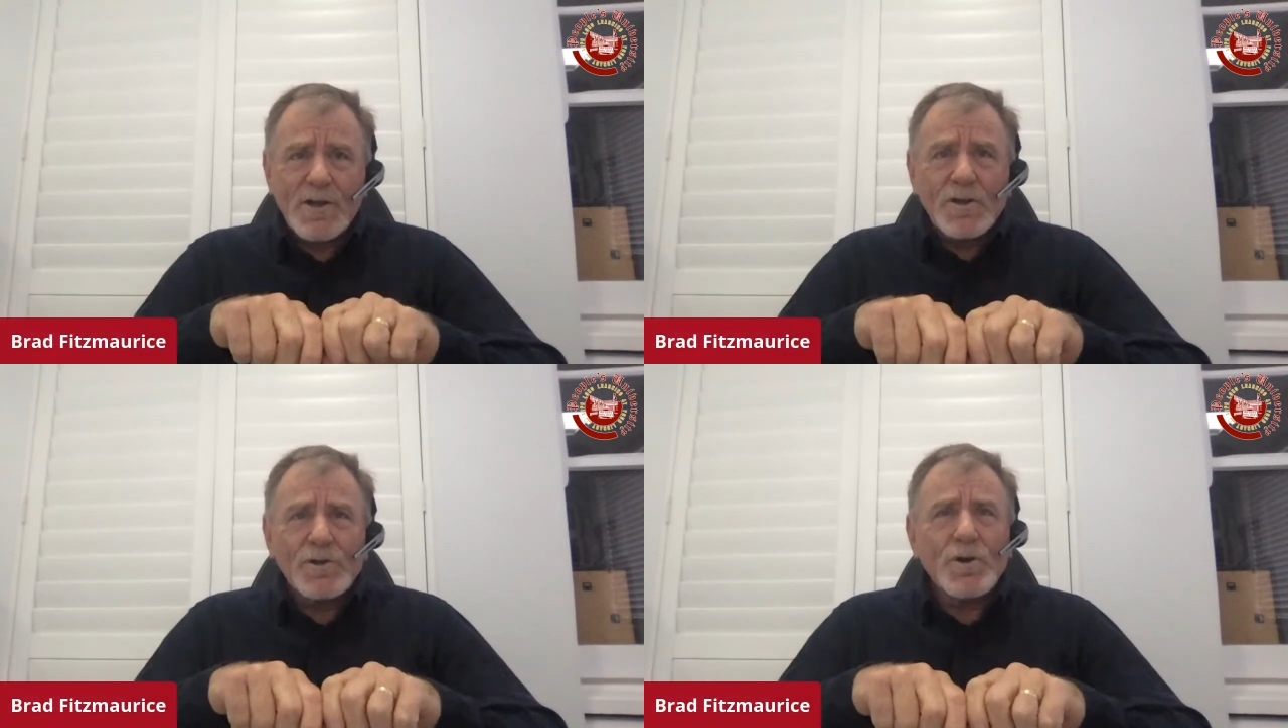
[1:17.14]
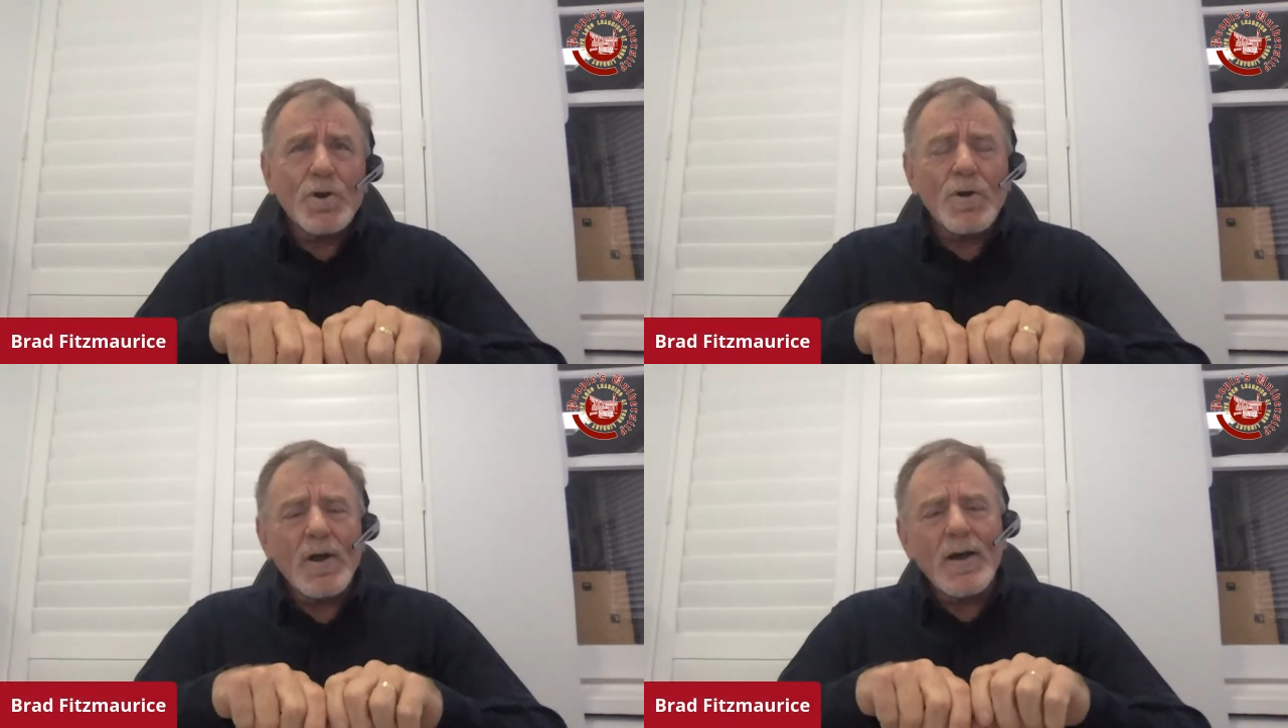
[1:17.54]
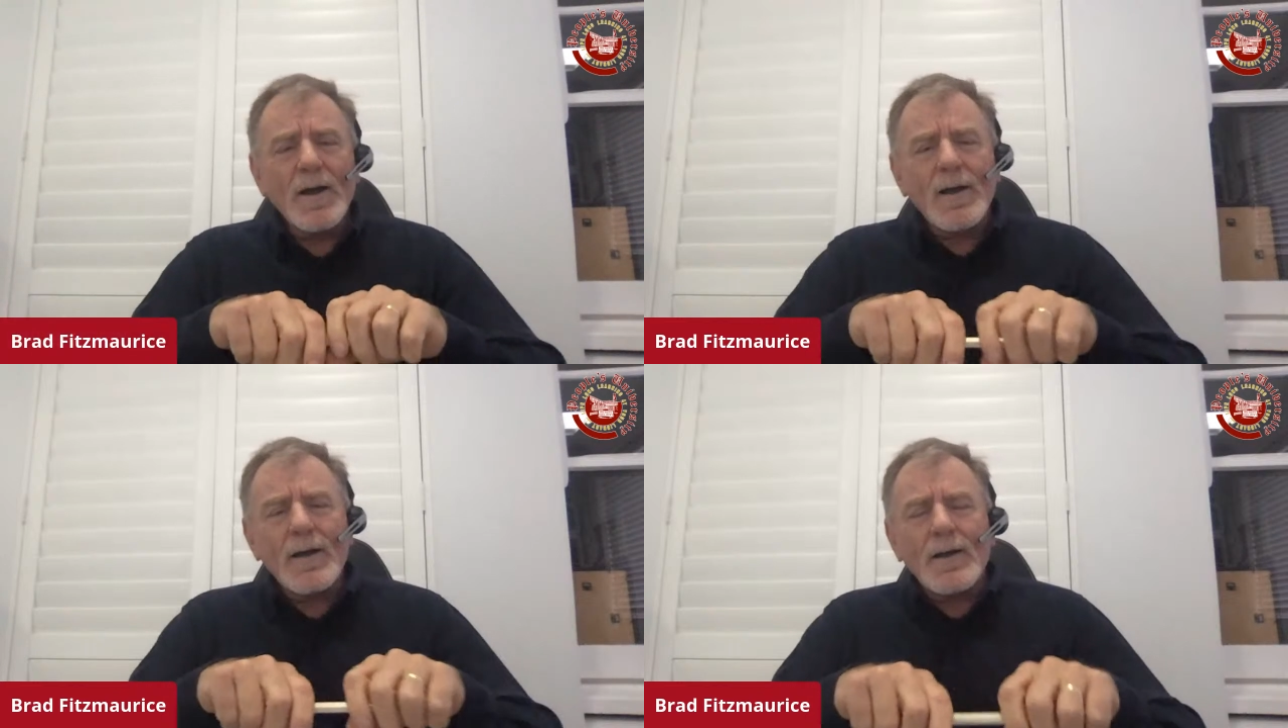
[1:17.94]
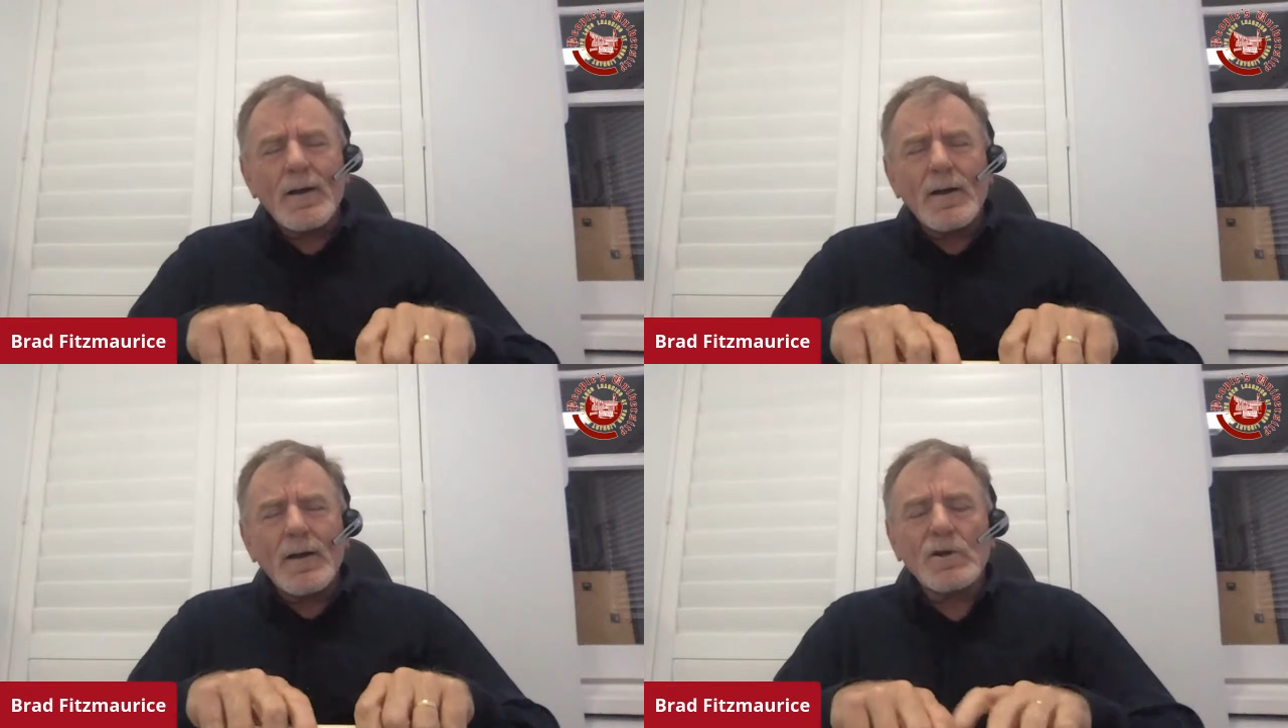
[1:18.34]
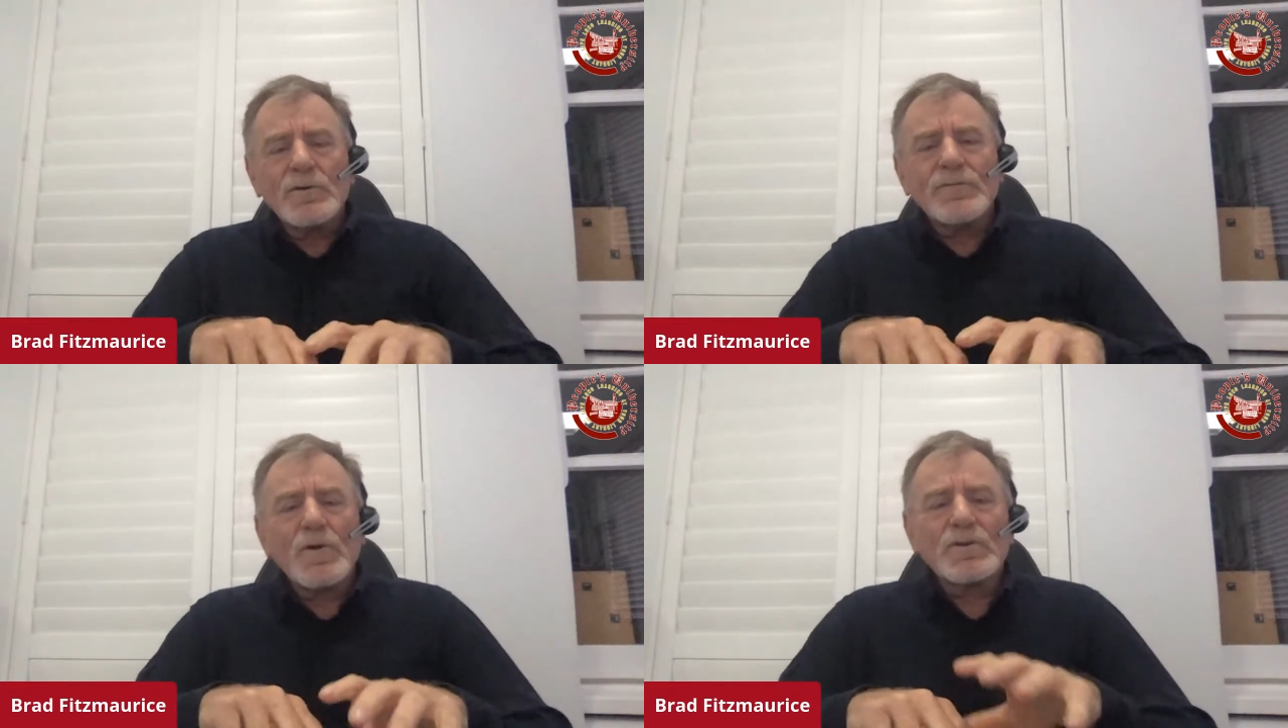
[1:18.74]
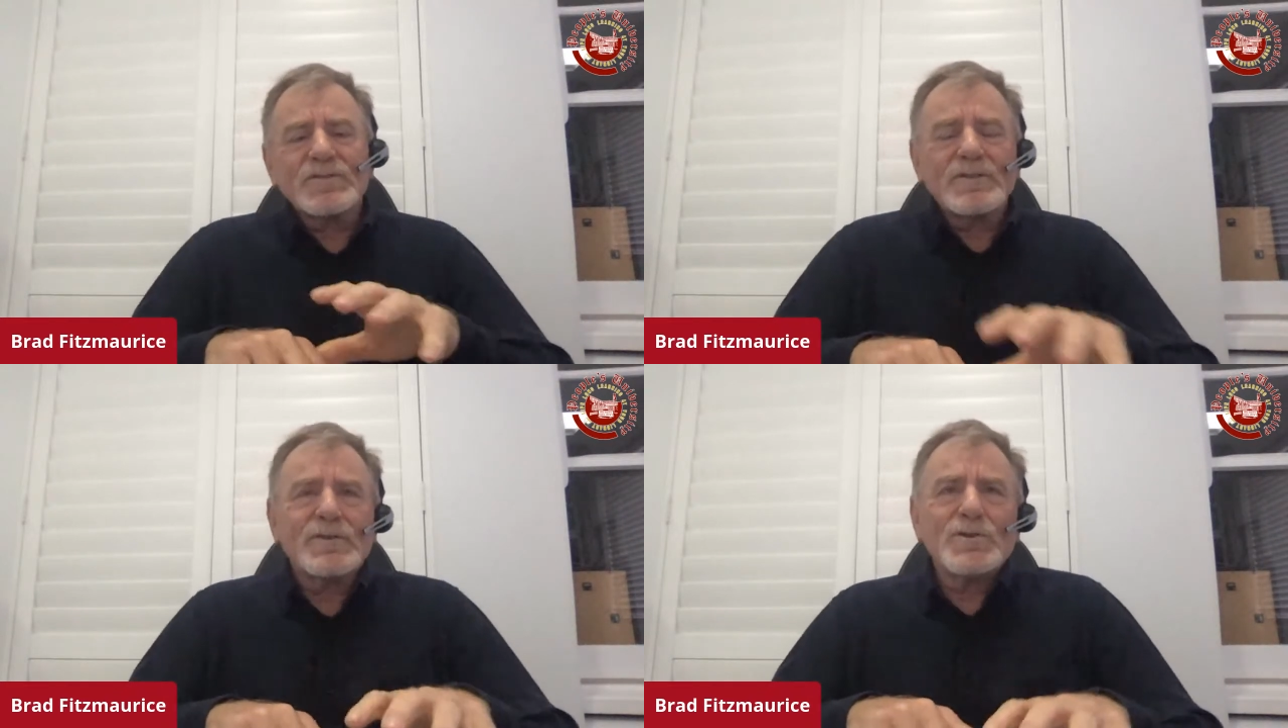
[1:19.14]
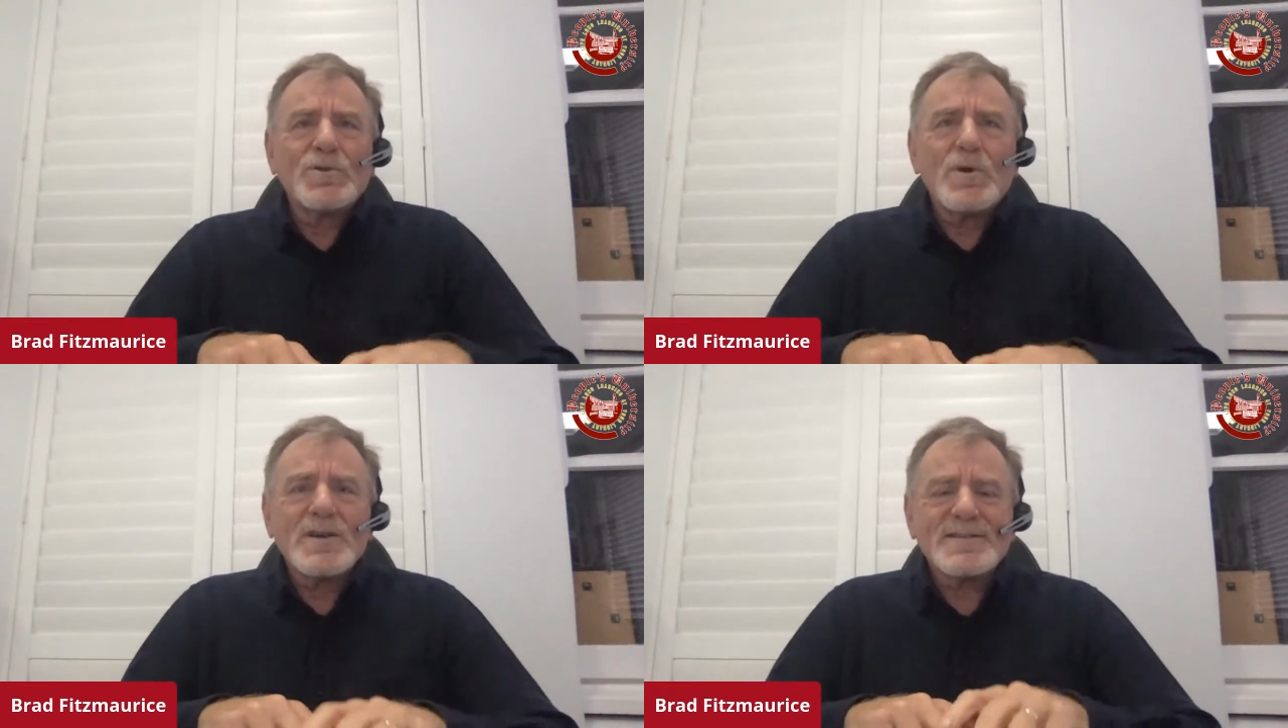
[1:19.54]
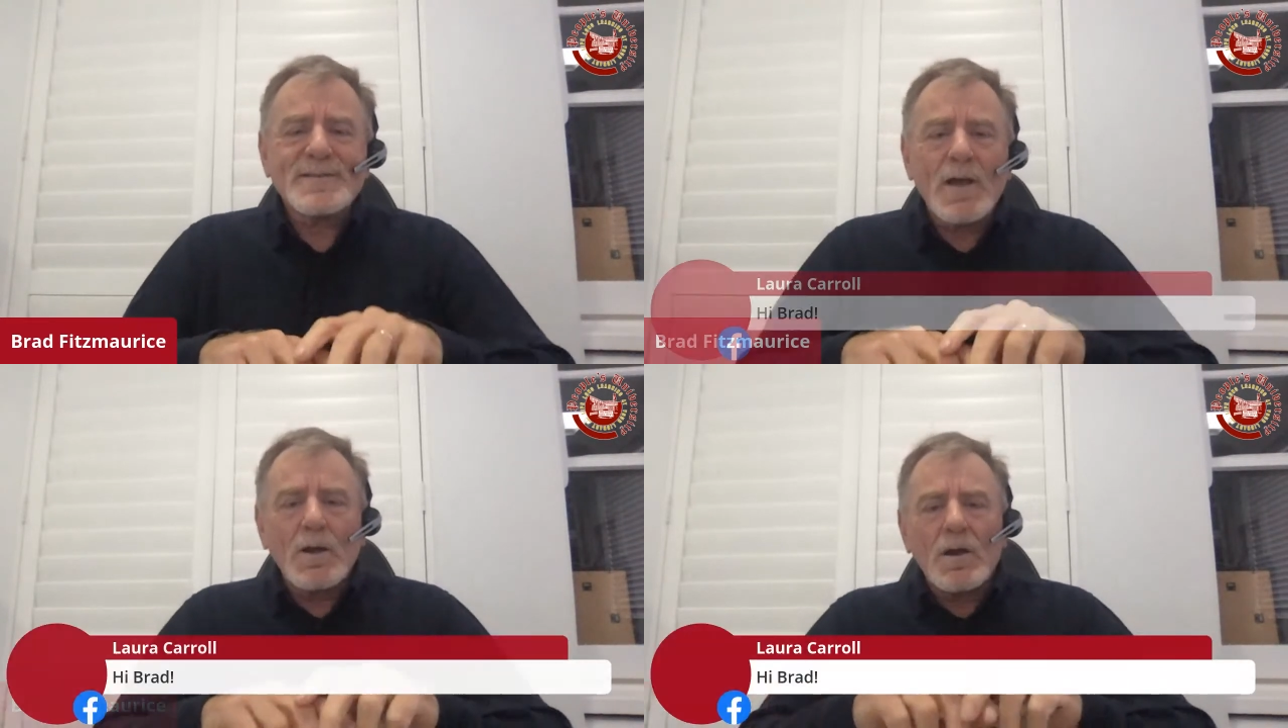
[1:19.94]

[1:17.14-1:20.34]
You know, unlike you folks in the US,